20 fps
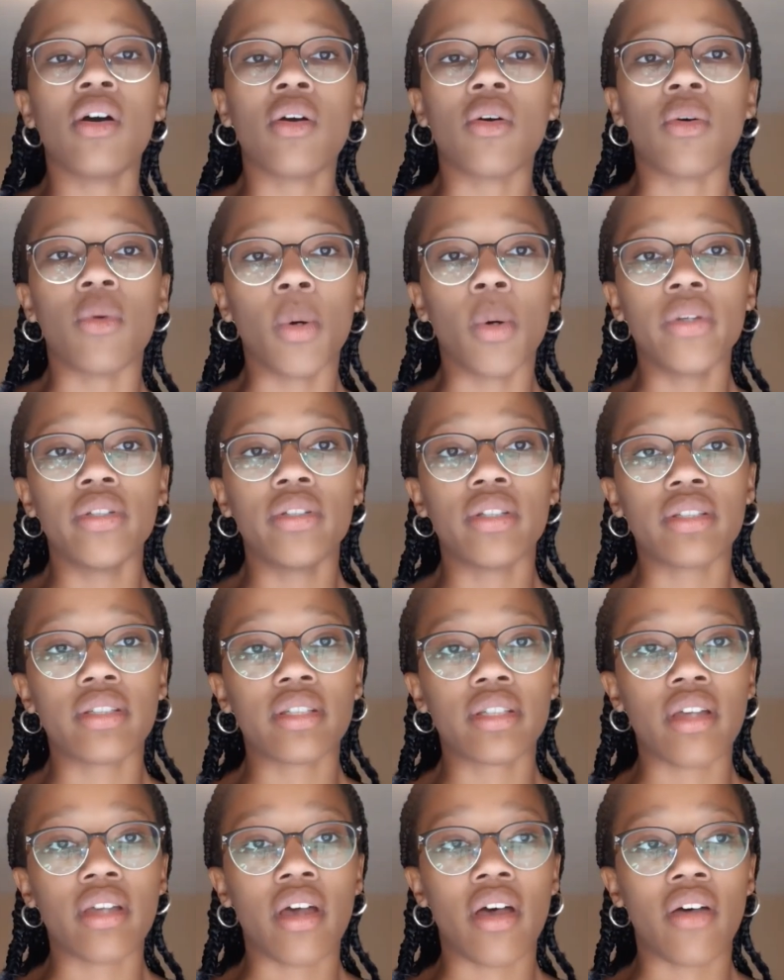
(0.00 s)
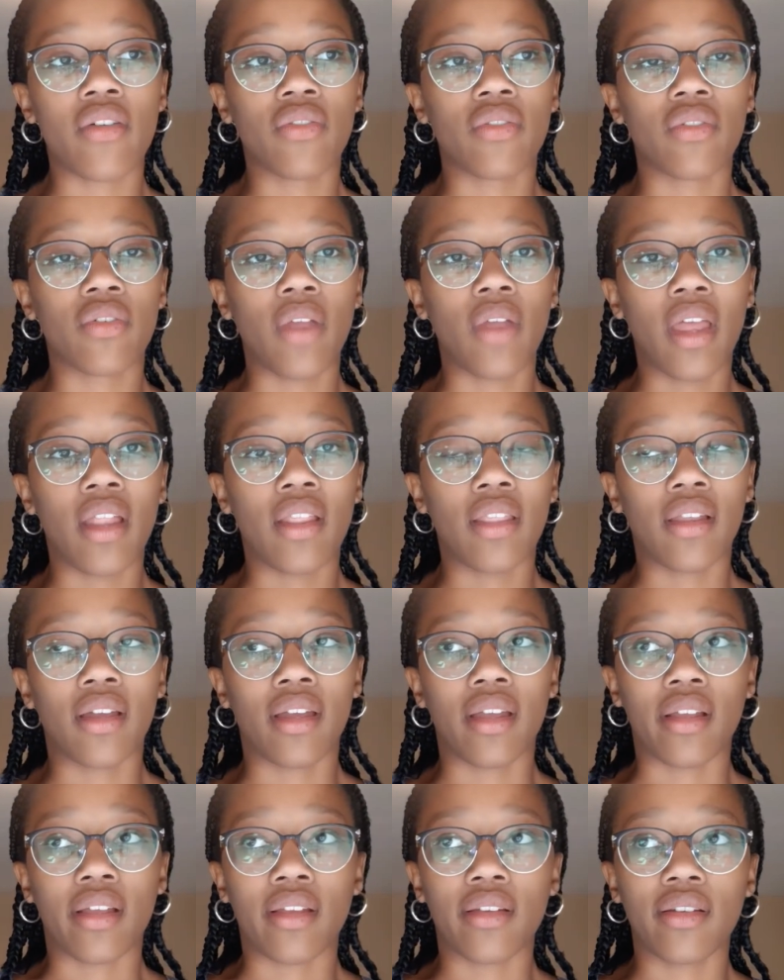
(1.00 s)
Cords and stuff, and
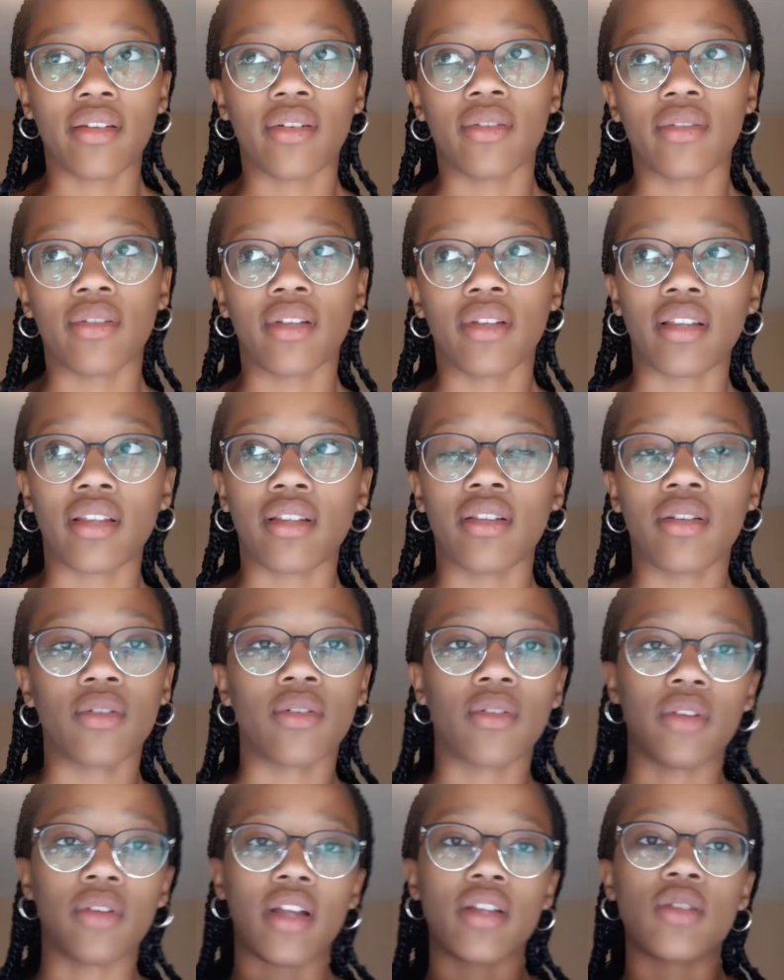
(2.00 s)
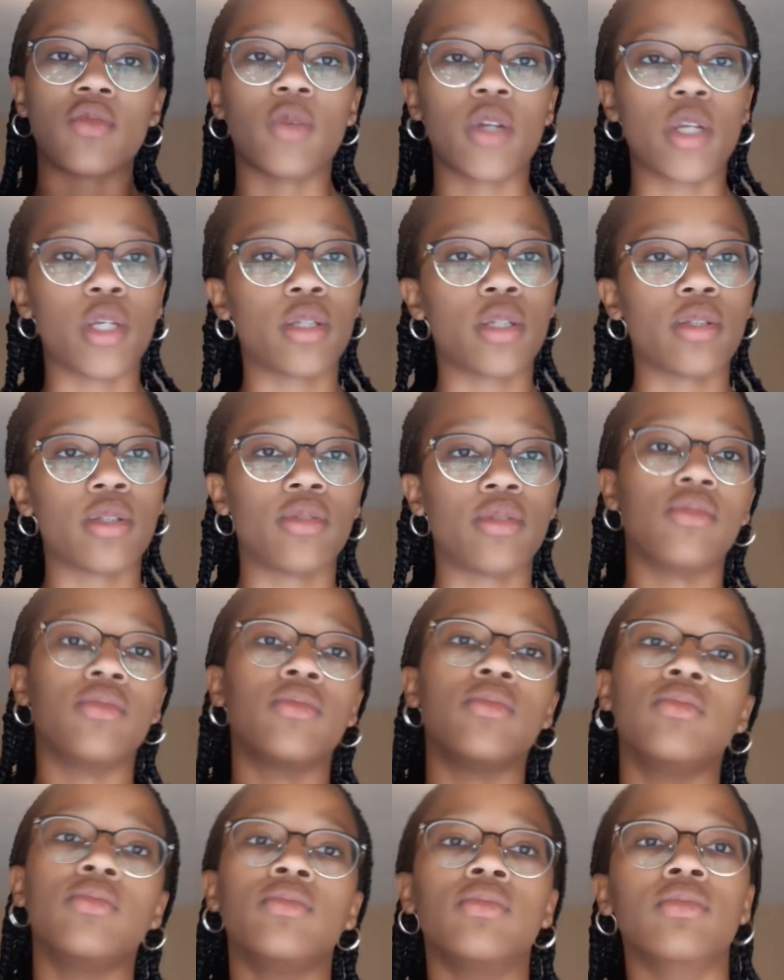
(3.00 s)
like, you know, like the little
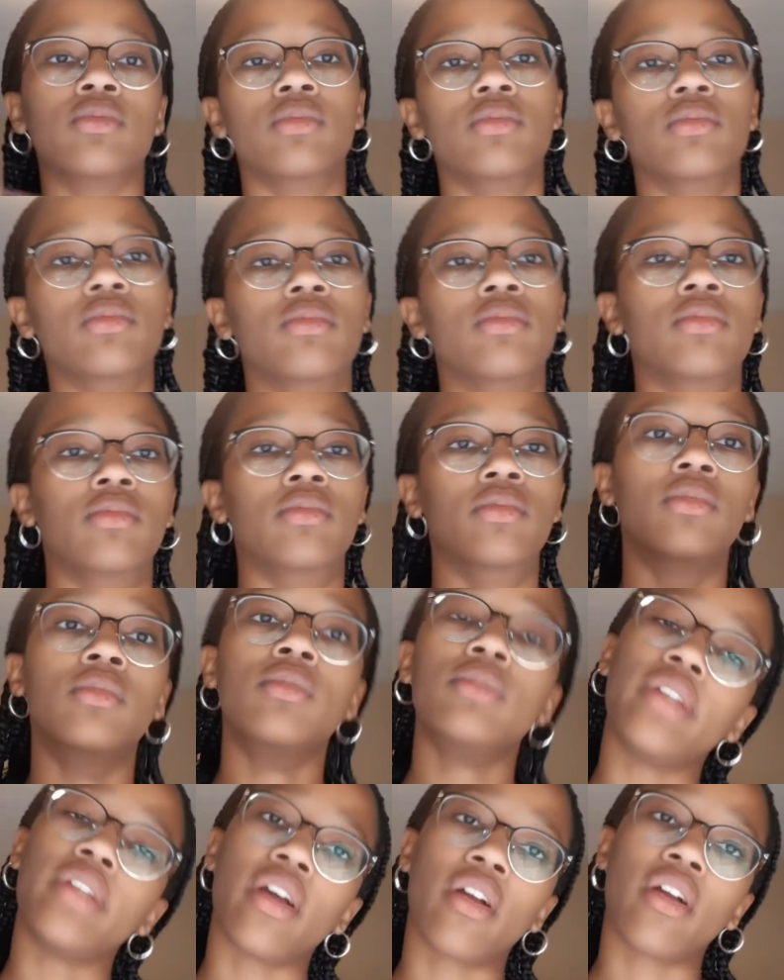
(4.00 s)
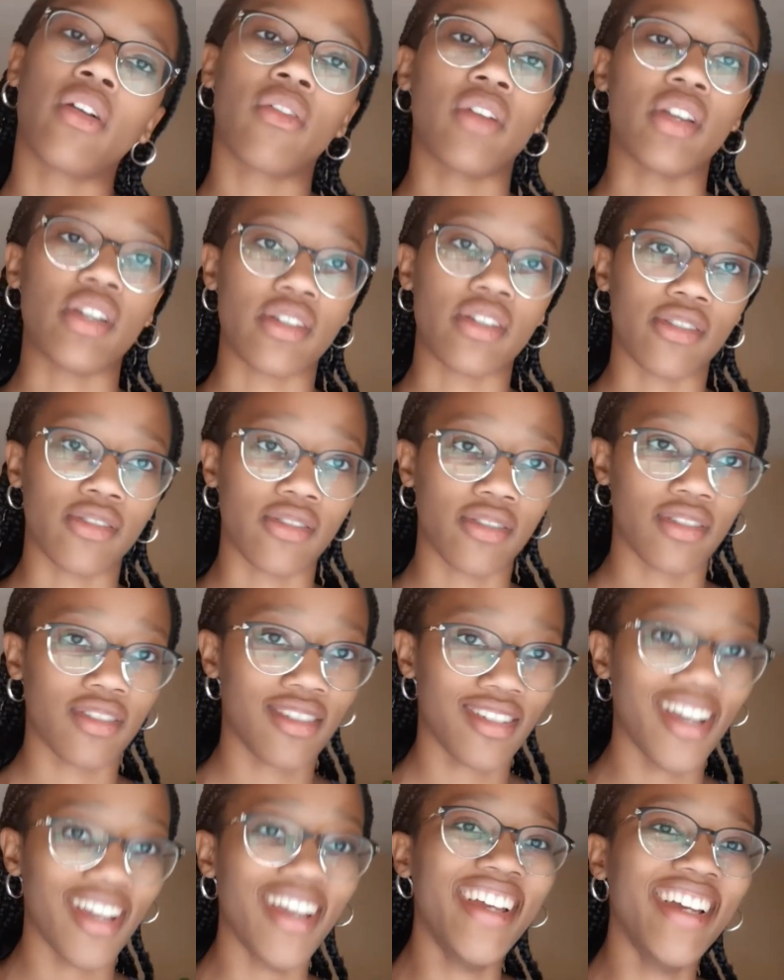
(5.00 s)
graduation decorations.
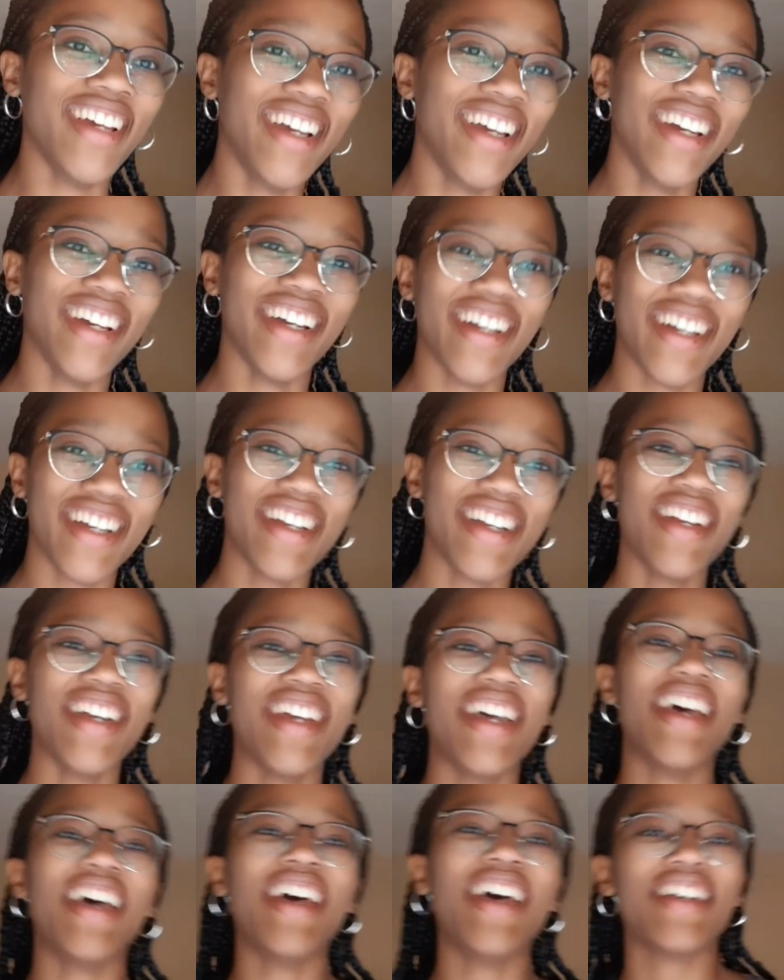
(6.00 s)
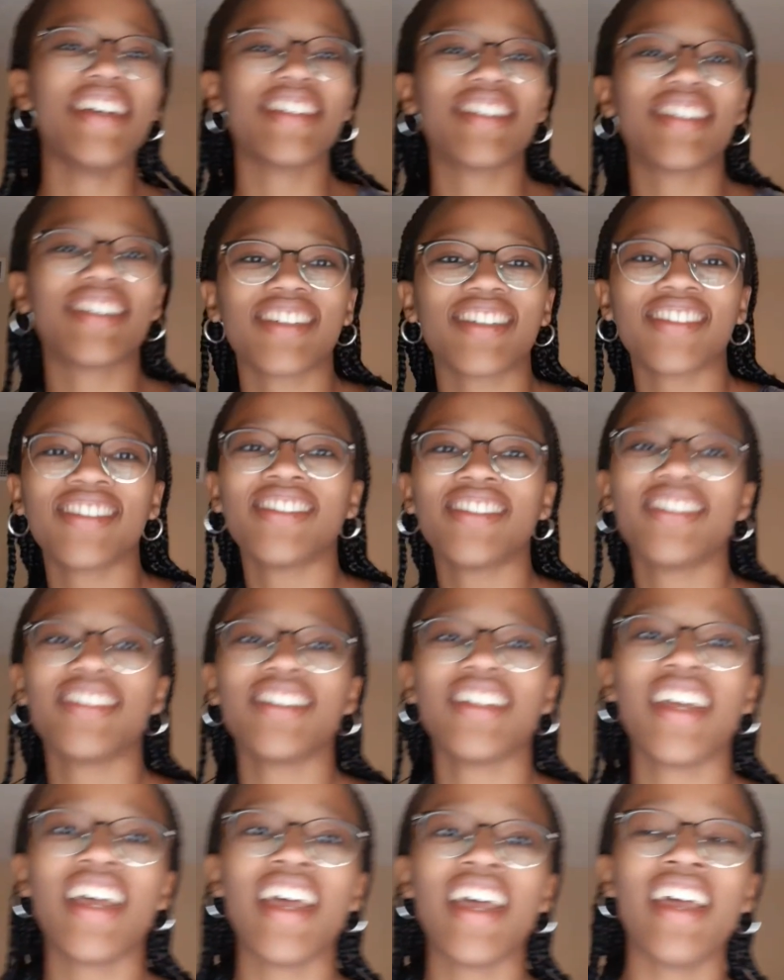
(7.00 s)
So
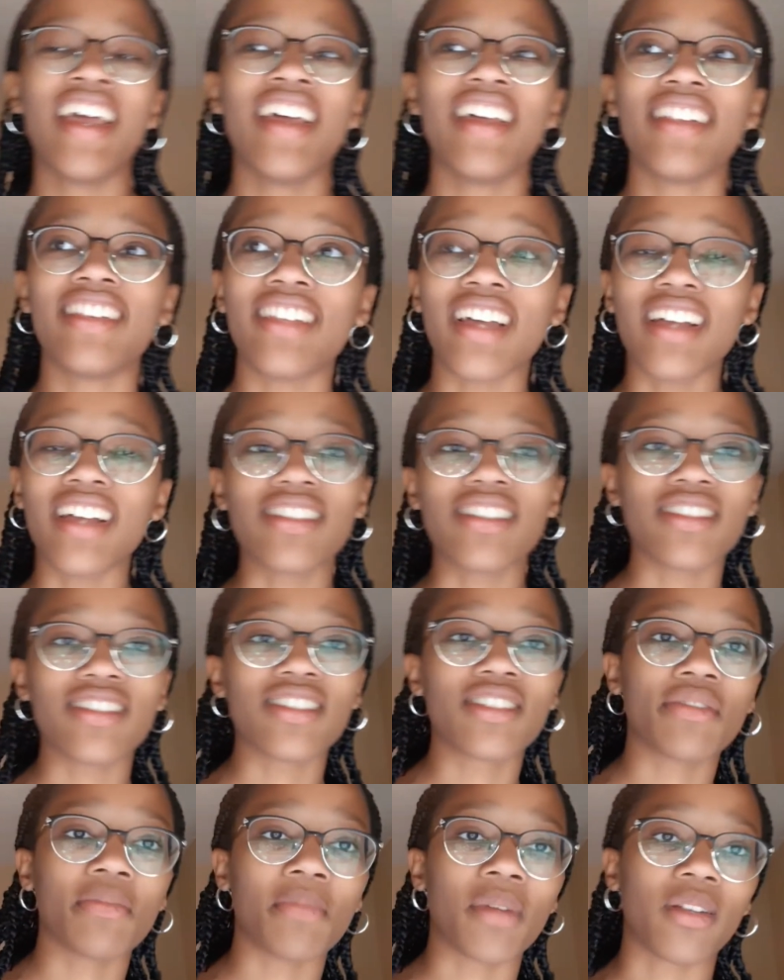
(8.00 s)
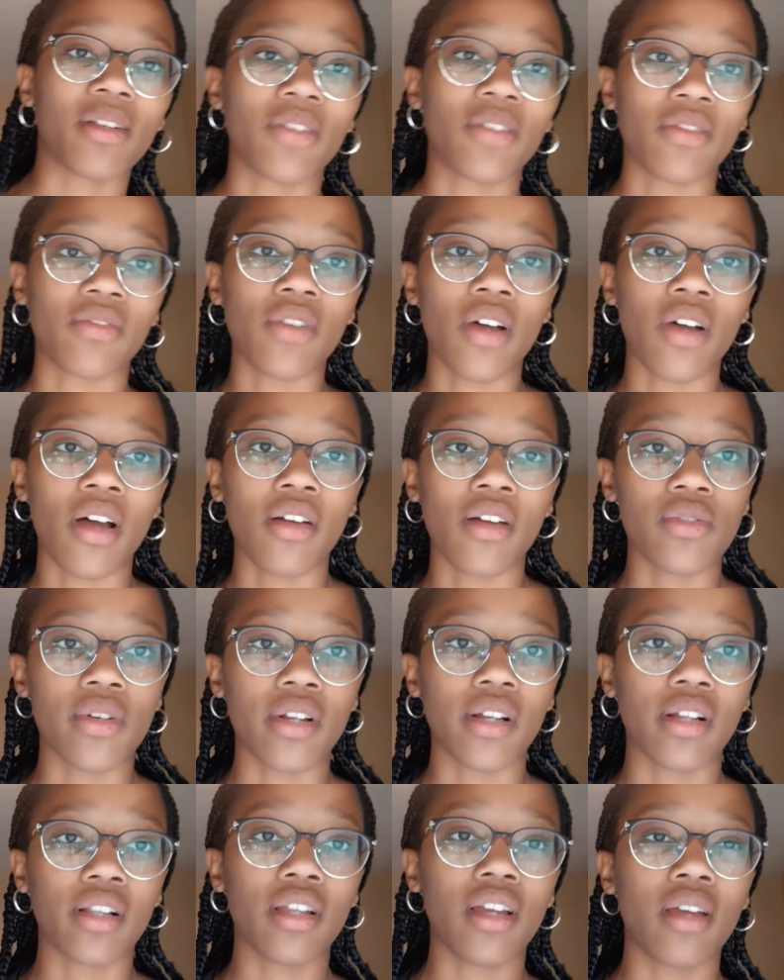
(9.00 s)
that's also a benefit of
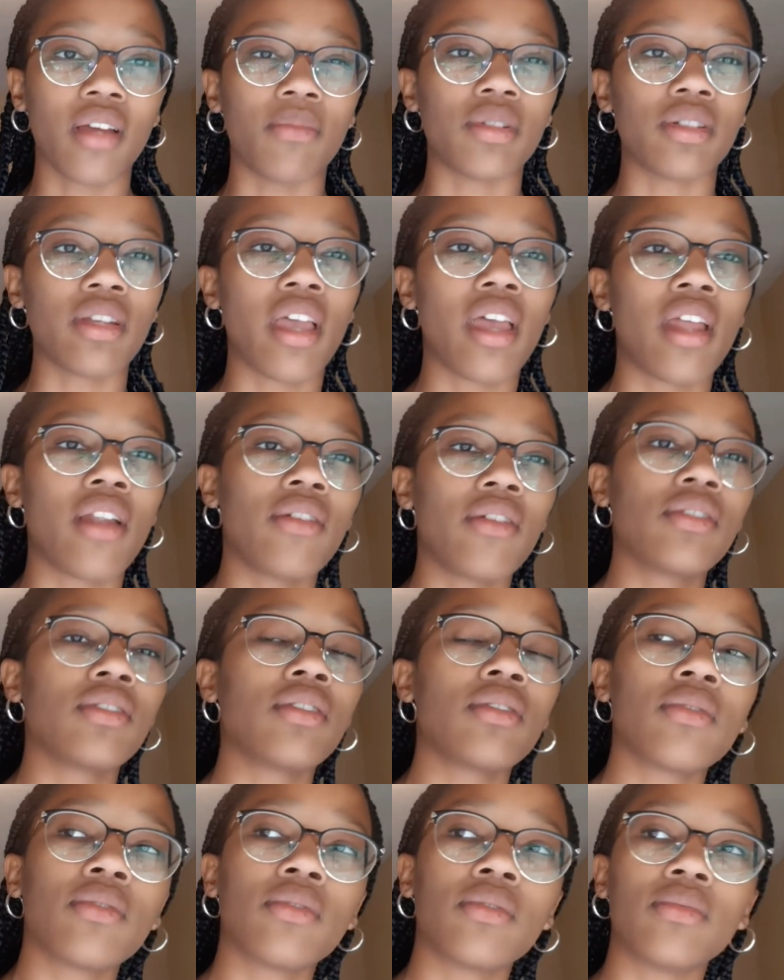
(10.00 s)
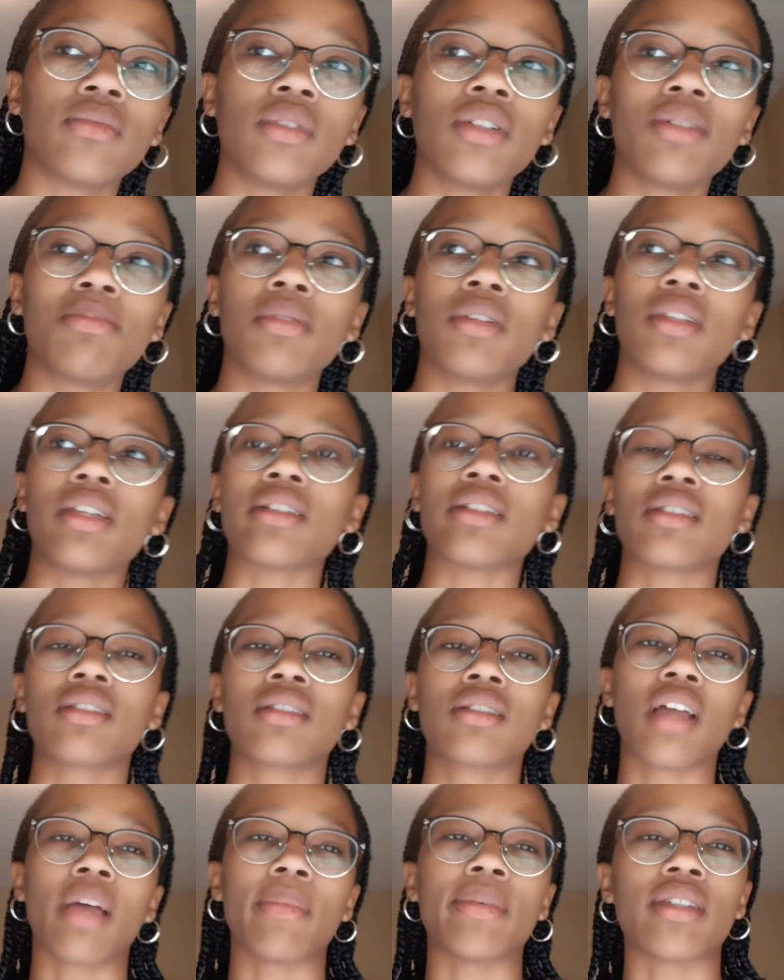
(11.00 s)
joining clubs. And also, you can put that
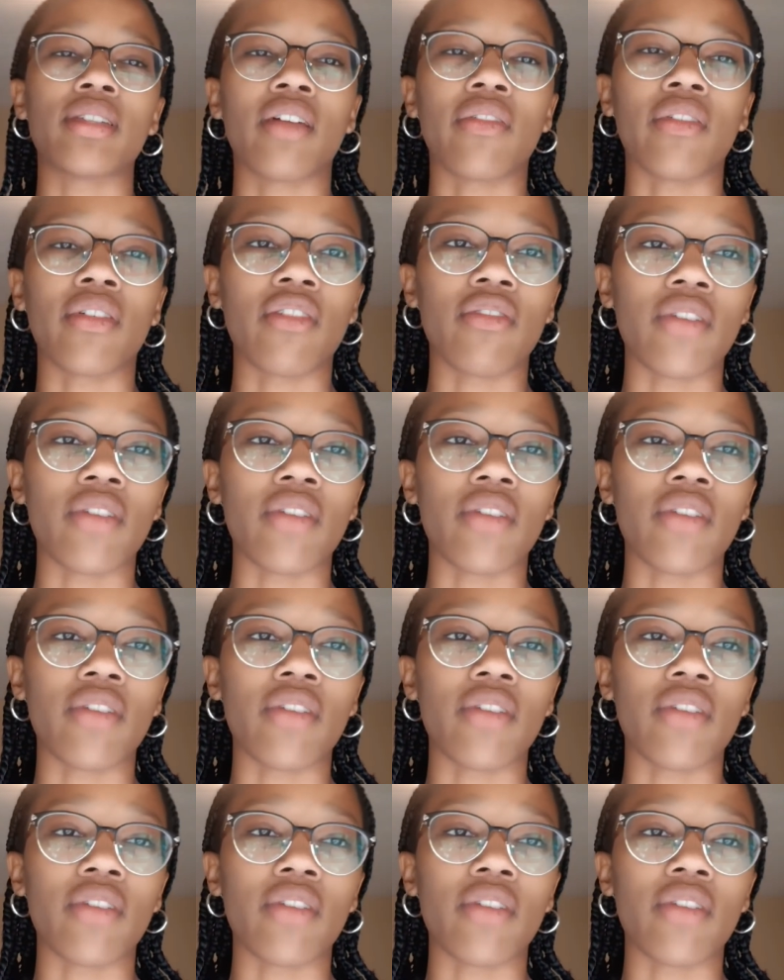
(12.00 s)
type of stuff on your